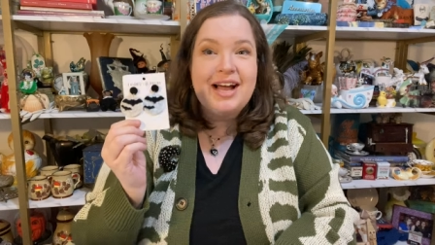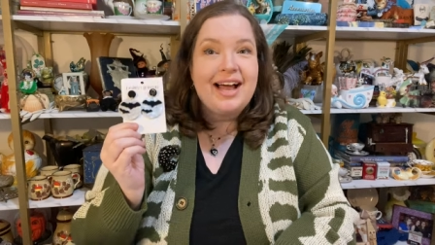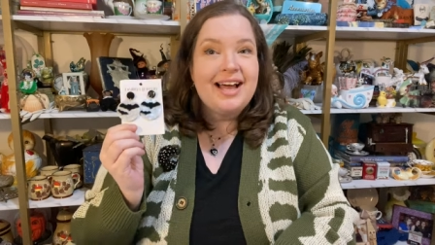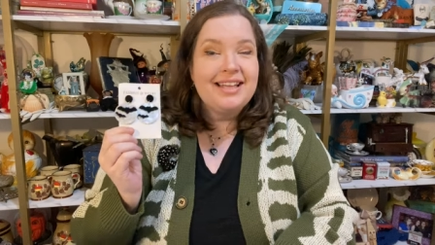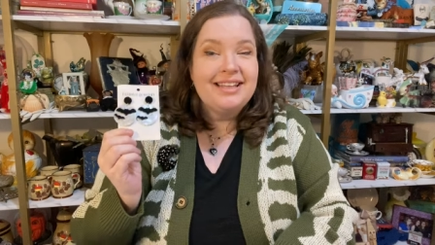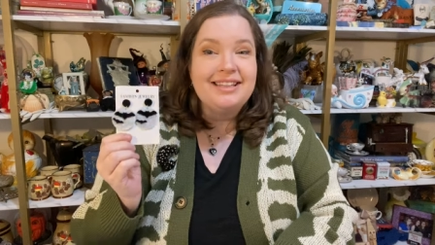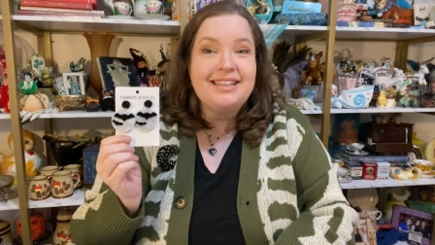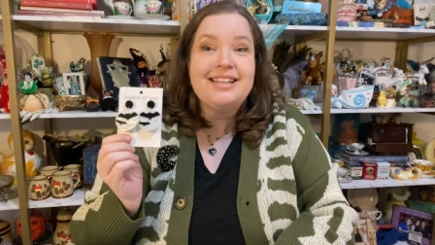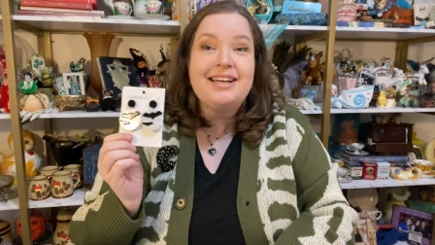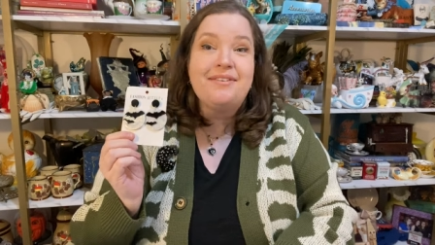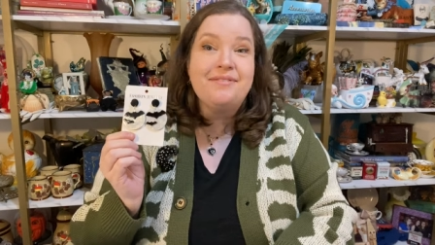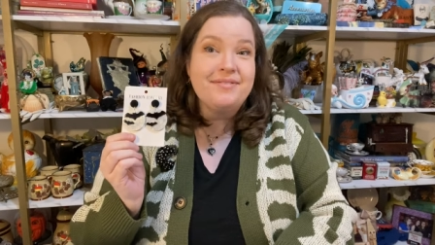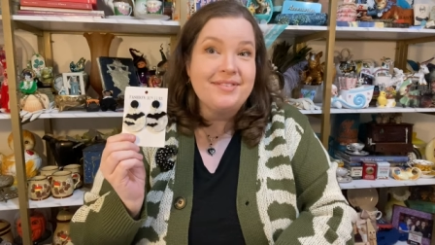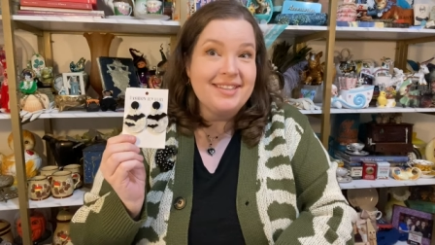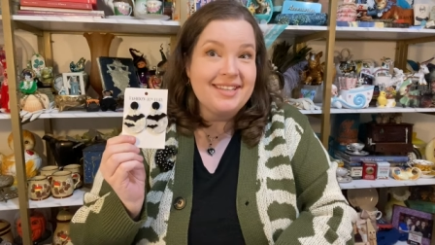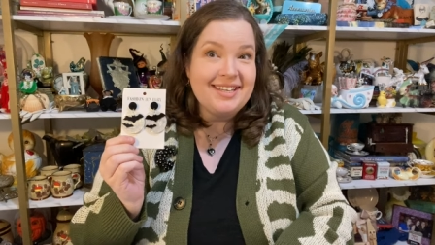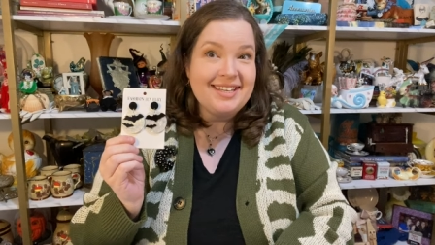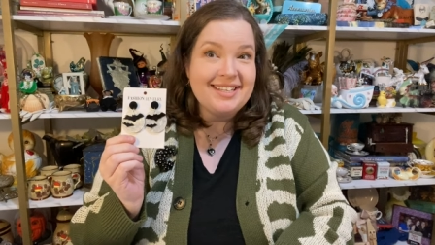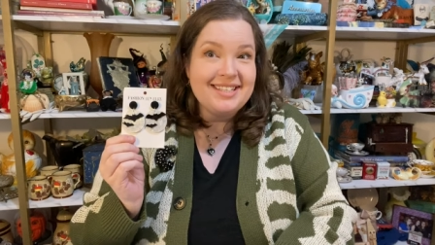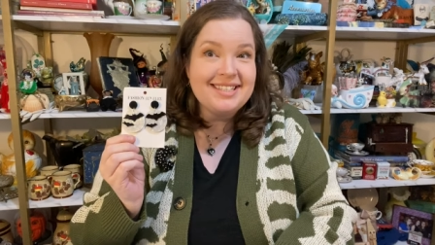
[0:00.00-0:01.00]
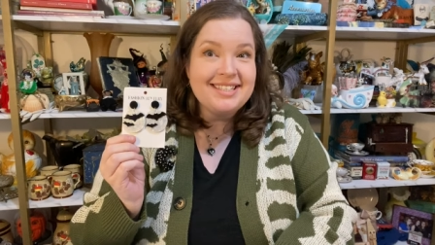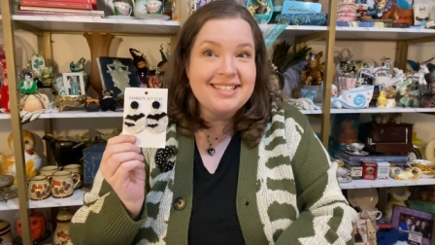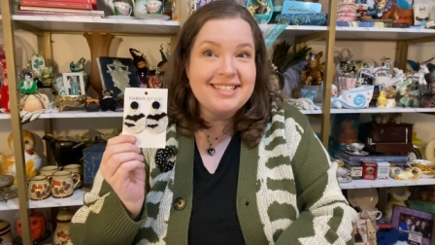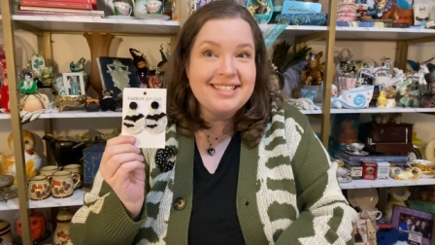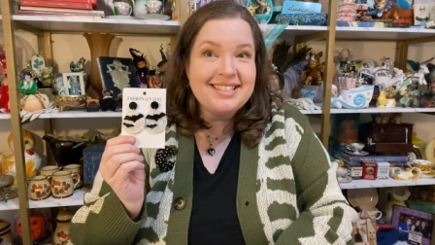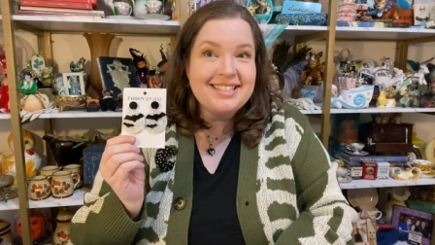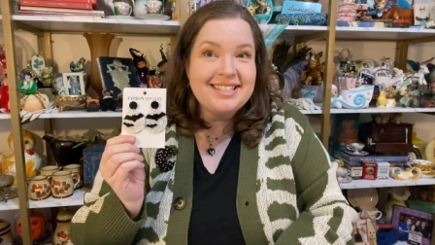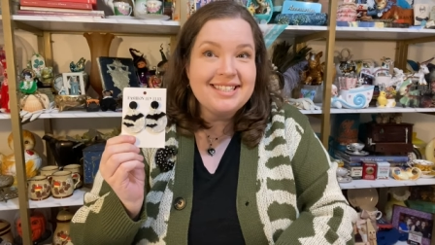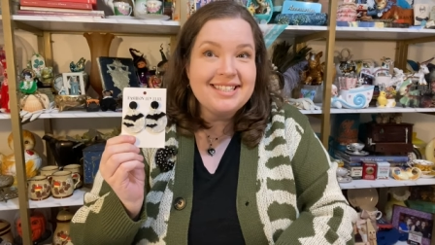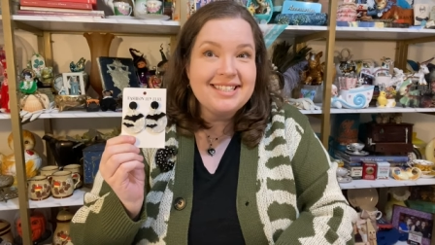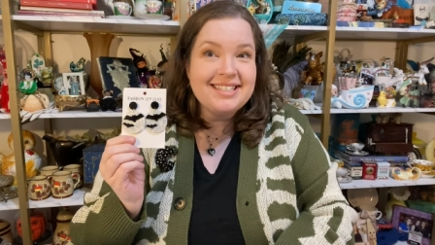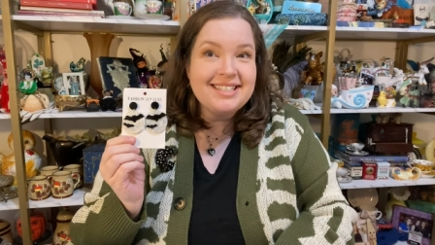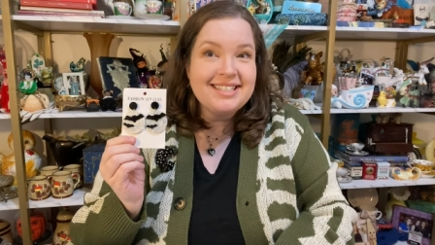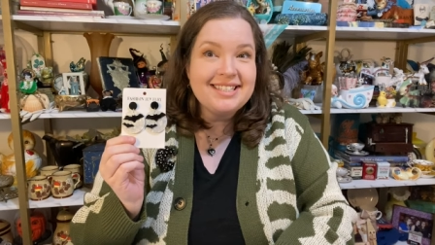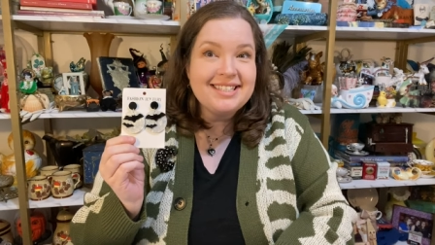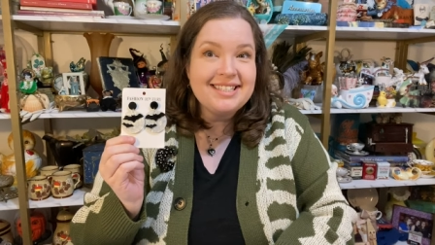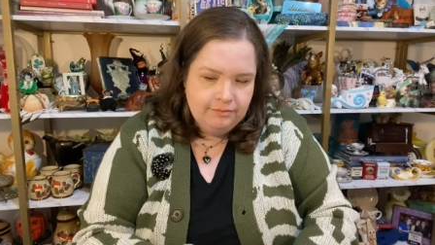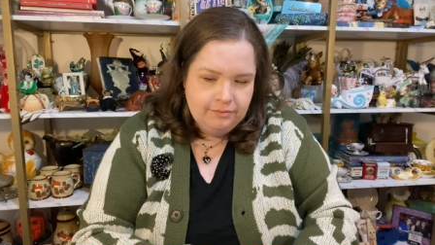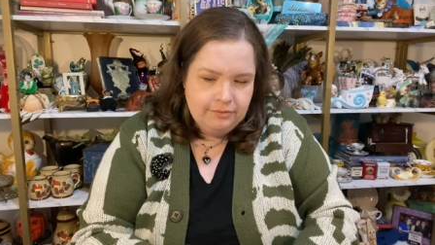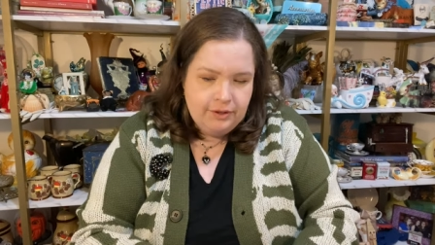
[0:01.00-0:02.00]
I love these.
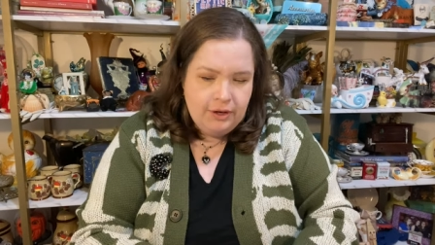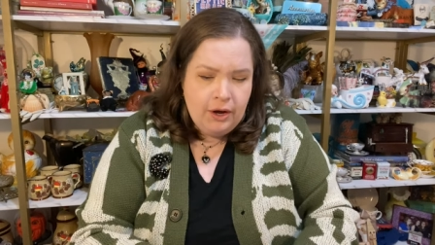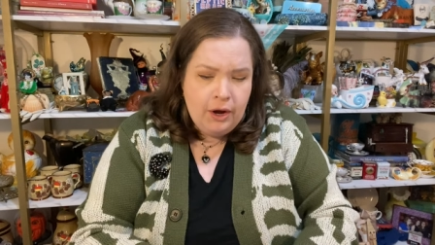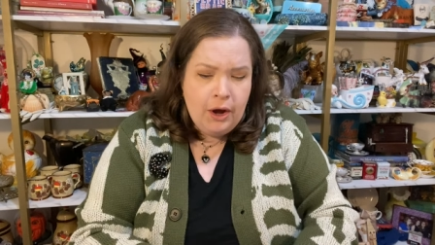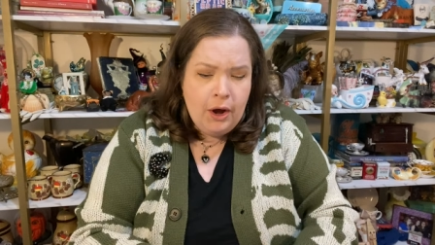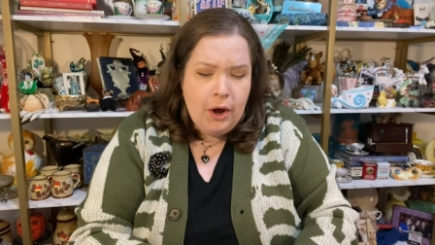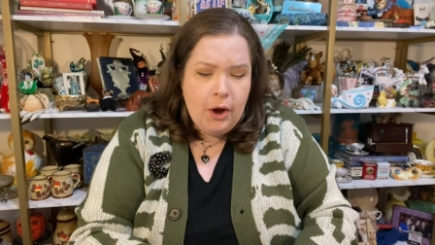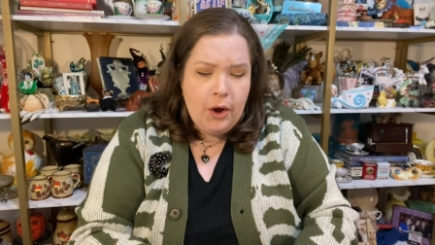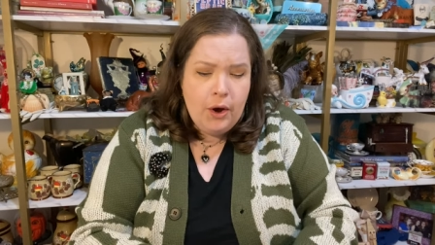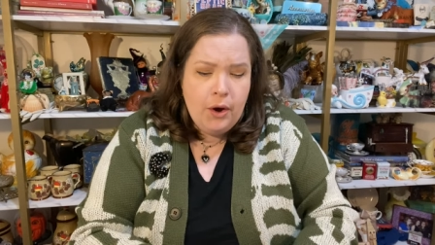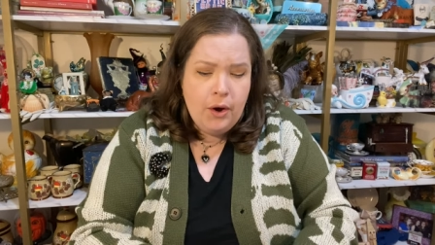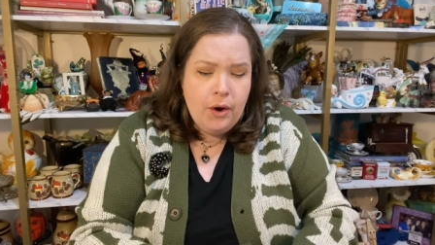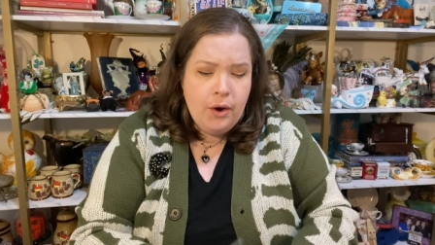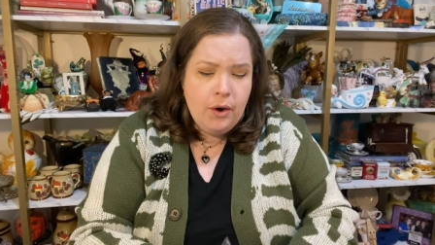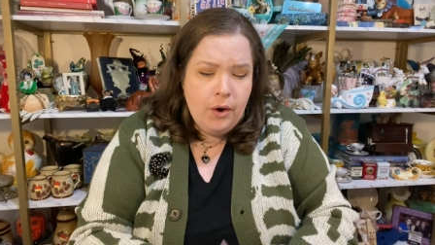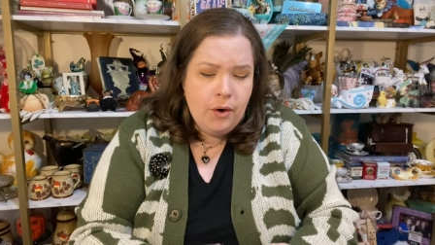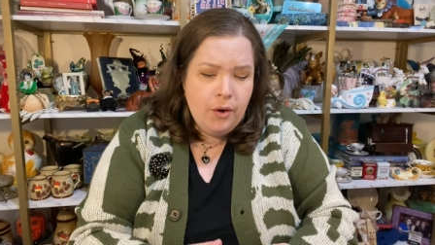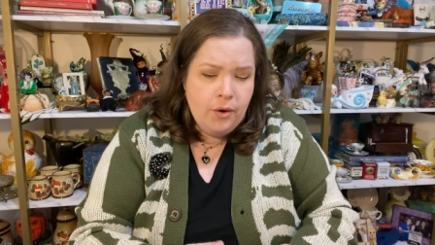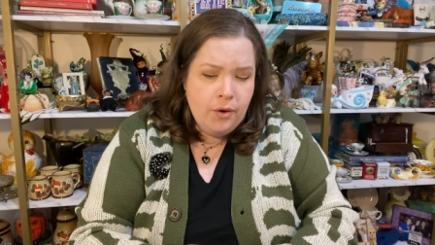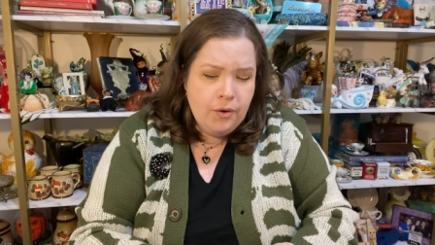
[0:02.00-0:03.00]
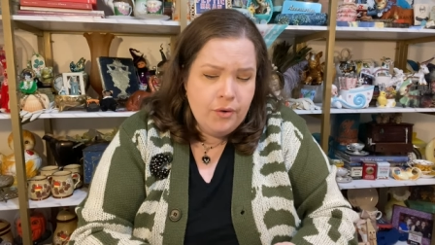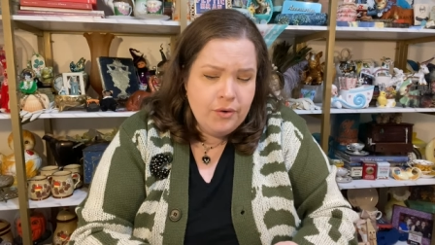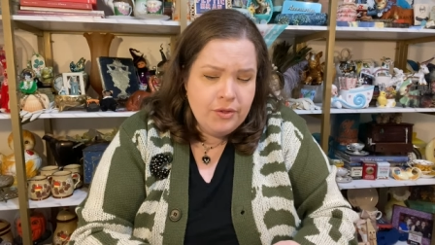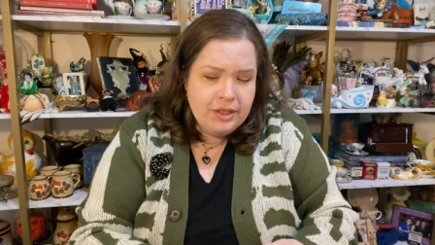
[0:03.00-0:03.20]
Oh,